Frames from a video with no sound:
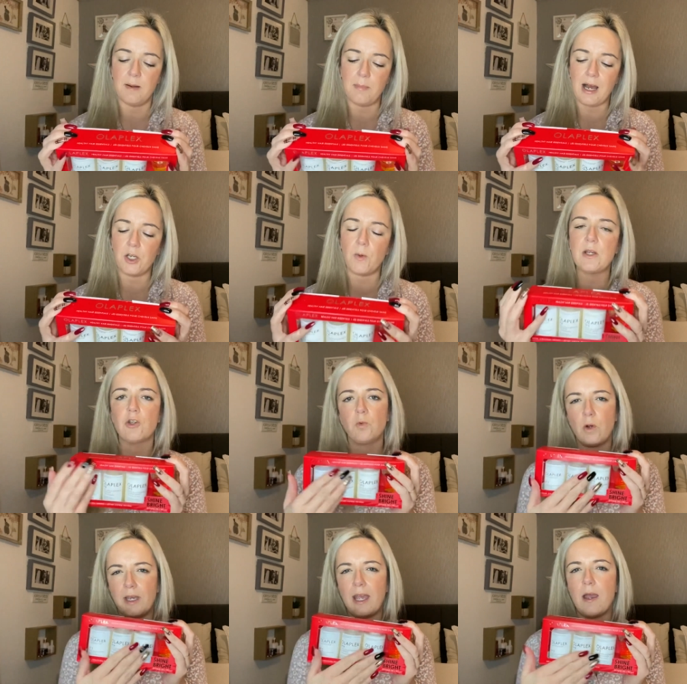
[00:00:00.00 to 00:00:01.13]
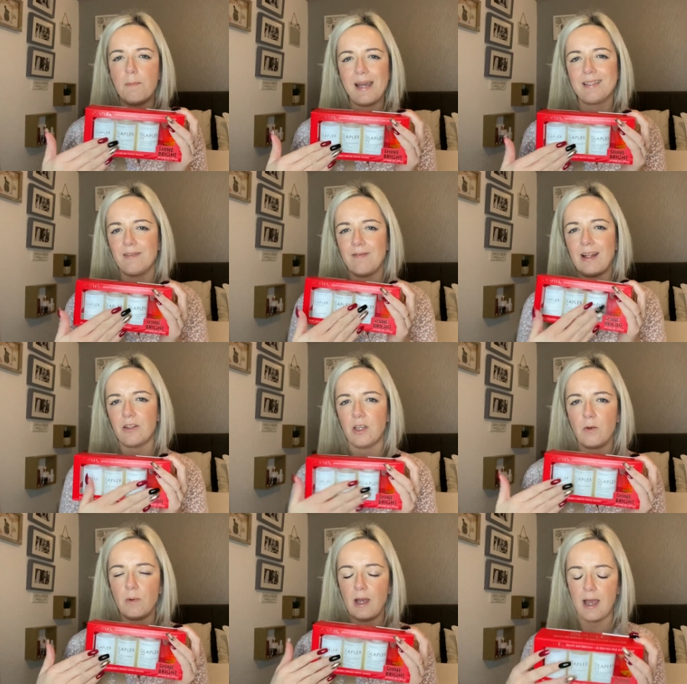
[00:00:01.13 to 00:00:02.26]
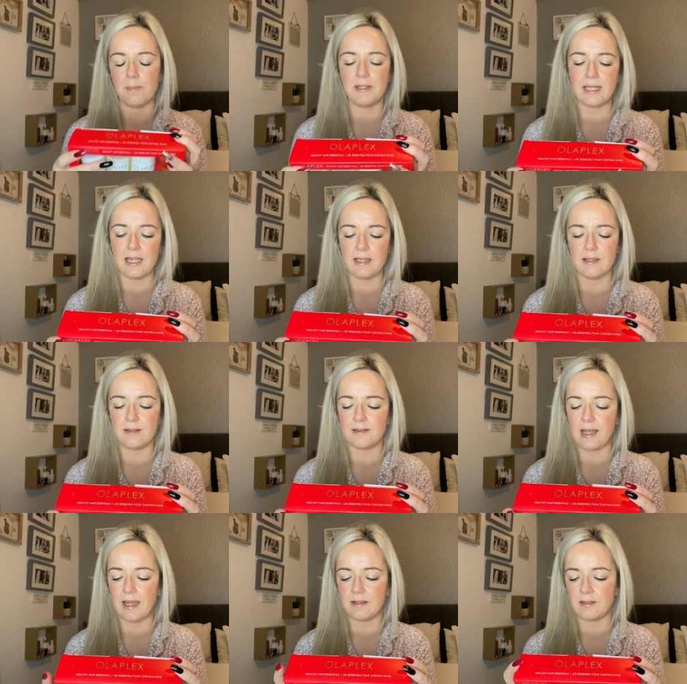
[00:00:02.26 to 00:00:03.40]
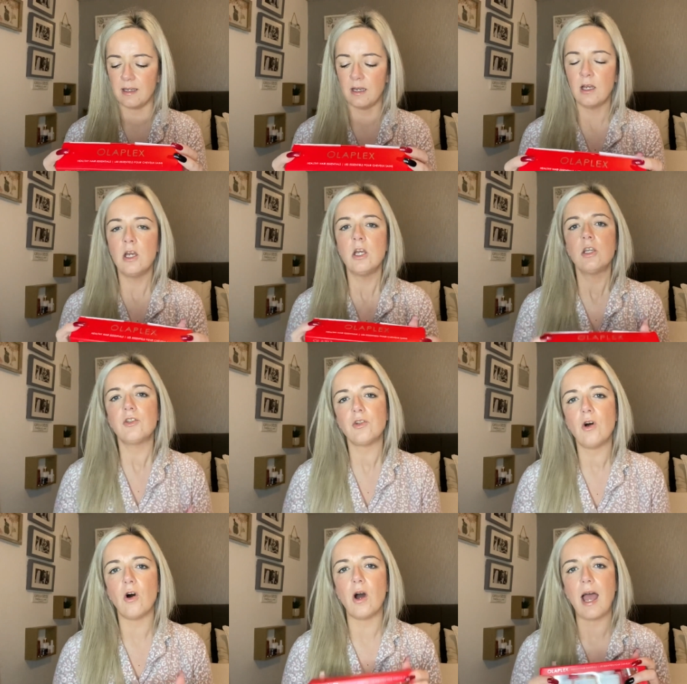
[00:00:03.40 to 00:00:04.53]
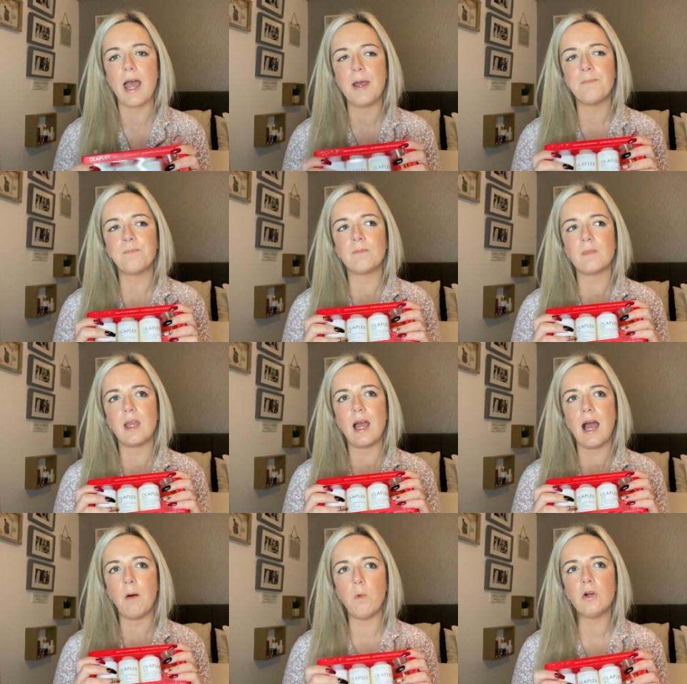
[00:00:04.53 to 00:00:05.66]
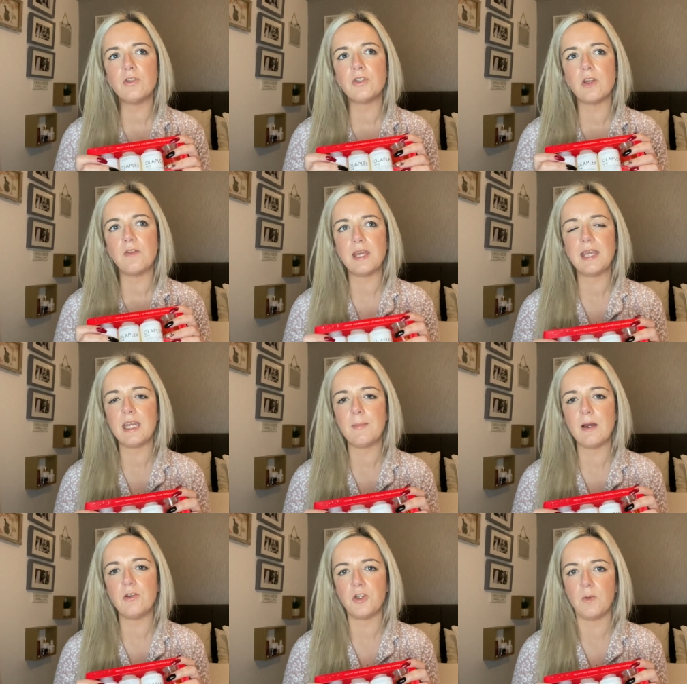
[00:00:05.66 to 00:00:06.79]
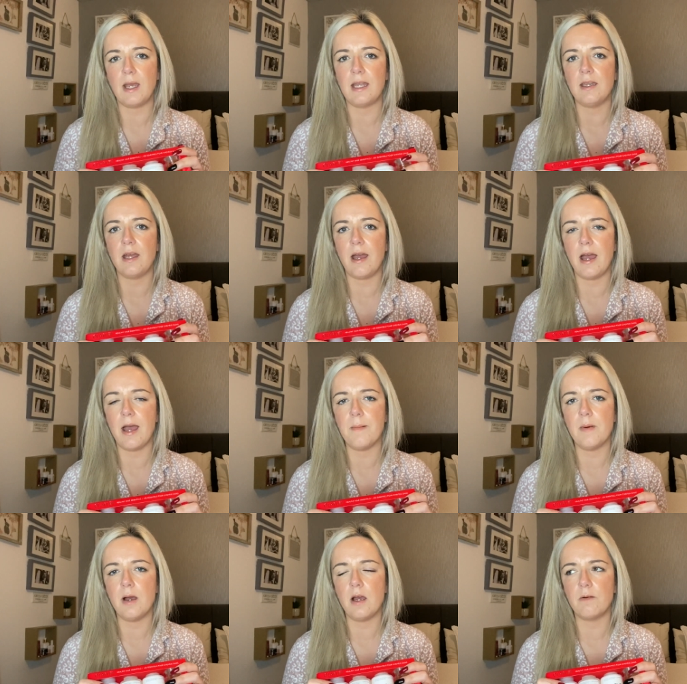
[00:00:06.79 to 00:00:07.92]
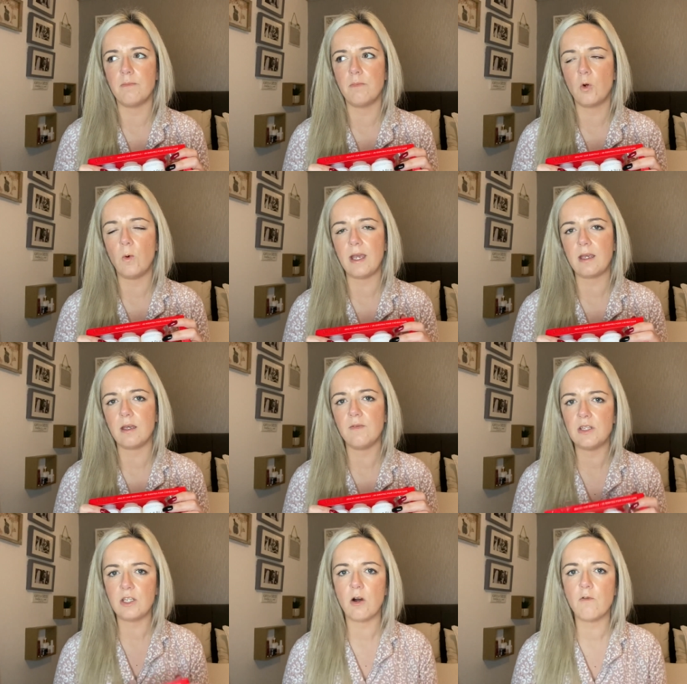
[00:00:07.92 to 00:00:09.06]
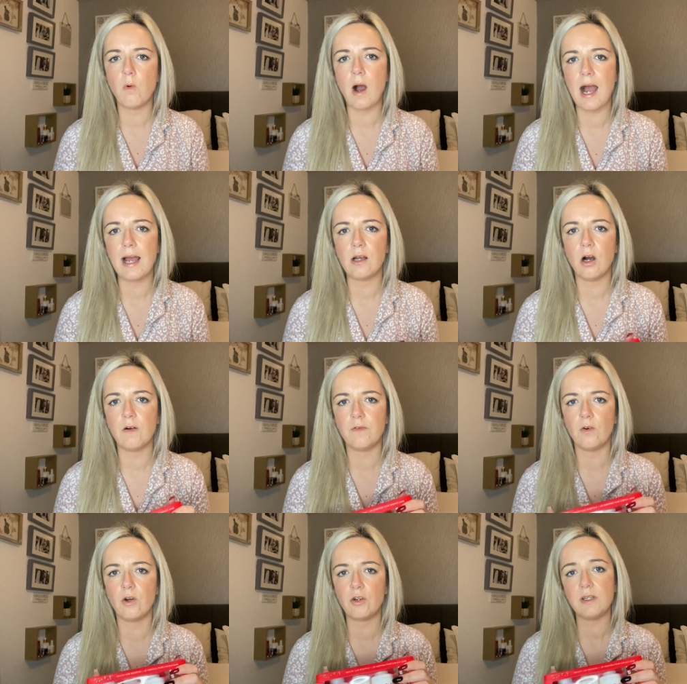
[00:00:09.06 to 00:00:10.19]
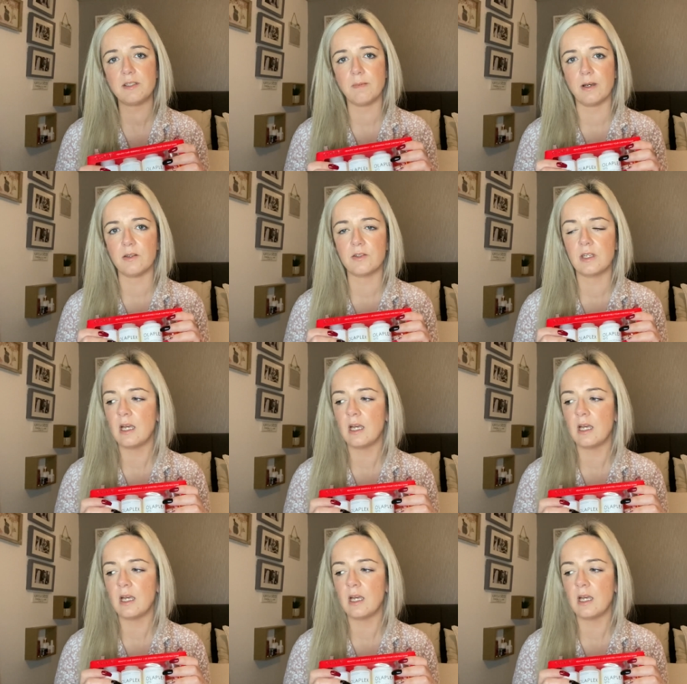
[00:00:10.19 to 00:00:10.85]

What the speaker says: but I know it does work out better value to get it as a set. So I was thinking about doing a quick video of what I got for Christmas.